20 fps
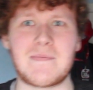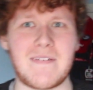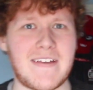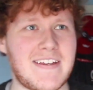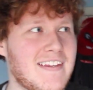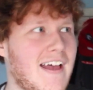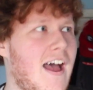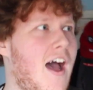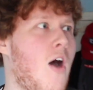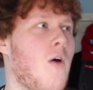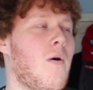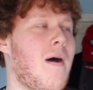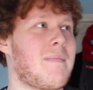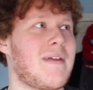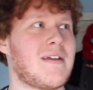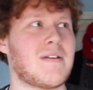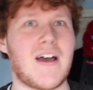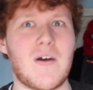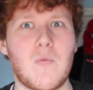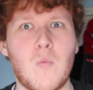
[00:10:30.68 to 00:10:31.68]
he's like, oh, I
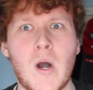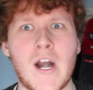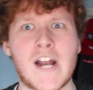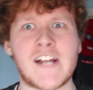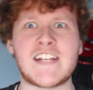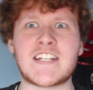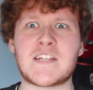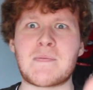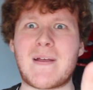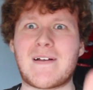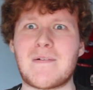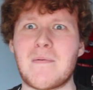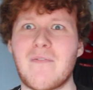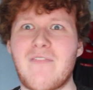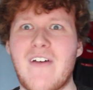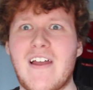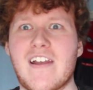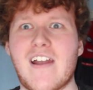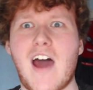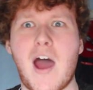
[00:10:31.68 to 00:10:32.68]
mean, what a despicable
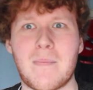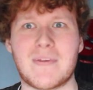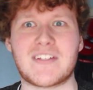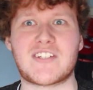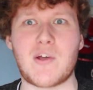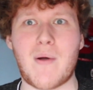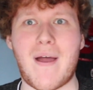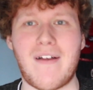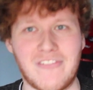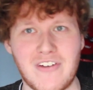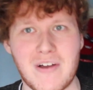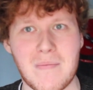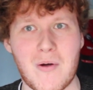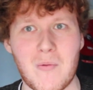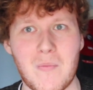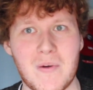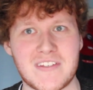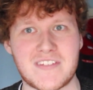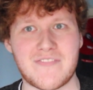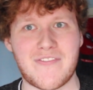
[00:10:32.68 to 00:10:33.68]
villain, I must go after him
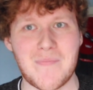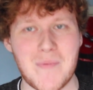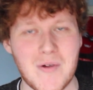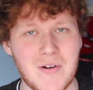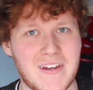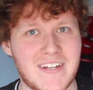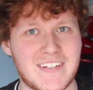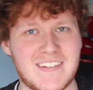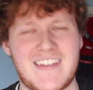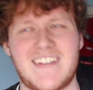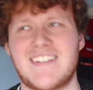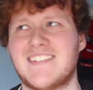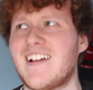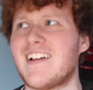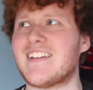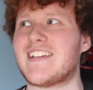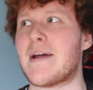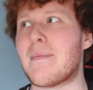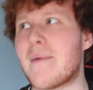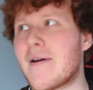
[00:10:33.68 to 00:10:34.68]
at once. And Fubuki's like,
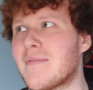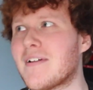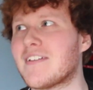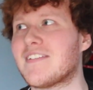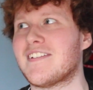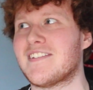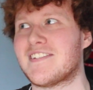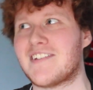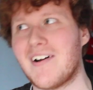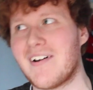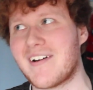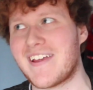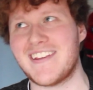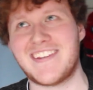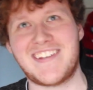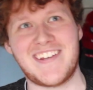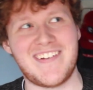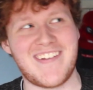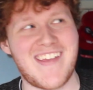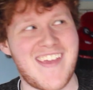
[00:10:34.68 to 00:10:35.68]
Saitama, I'm not done
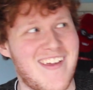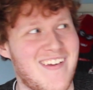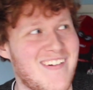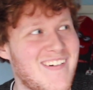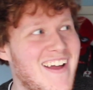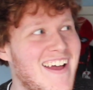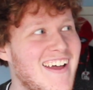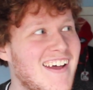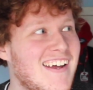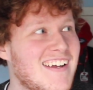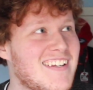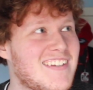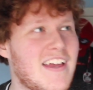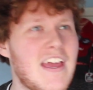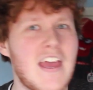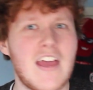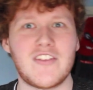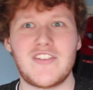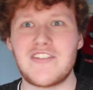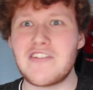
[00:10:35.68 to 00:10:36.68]
talking to you. He's
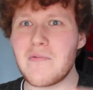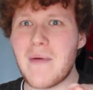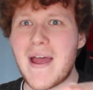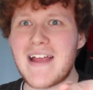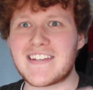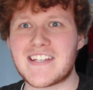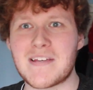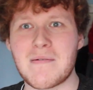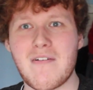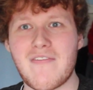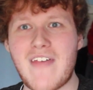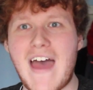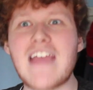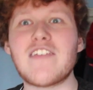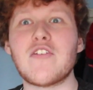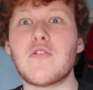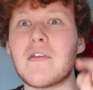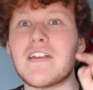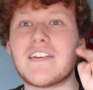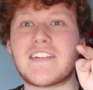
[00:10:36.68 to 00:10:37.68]
like, you had some of
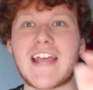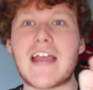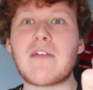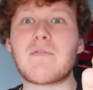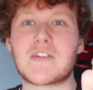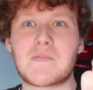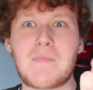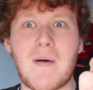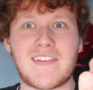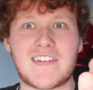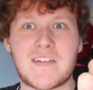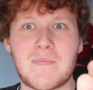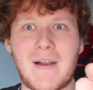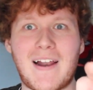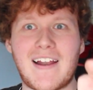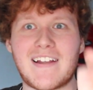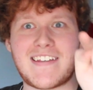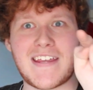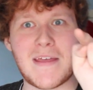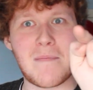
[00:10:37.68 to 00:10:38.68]
that, you need to take
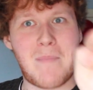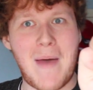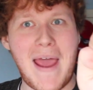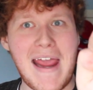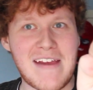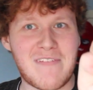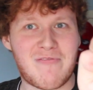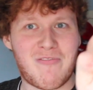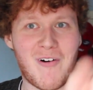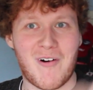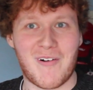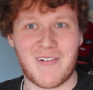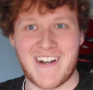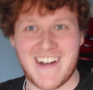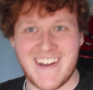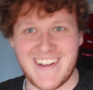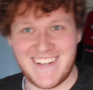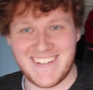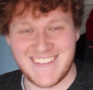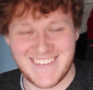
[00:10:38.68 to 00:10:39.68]
responsibility and pay
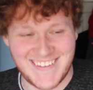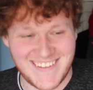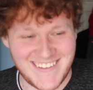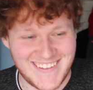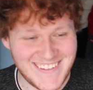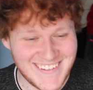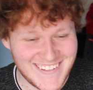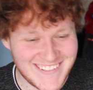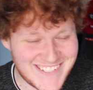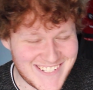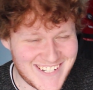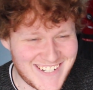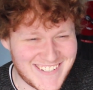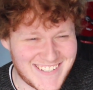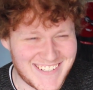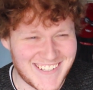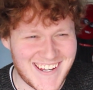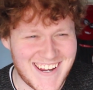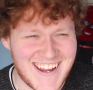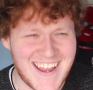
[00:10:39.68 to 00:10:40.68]
for it. And
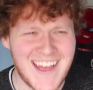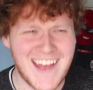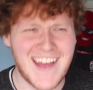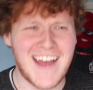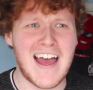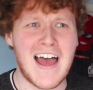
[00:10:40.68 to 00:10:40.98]
she's like,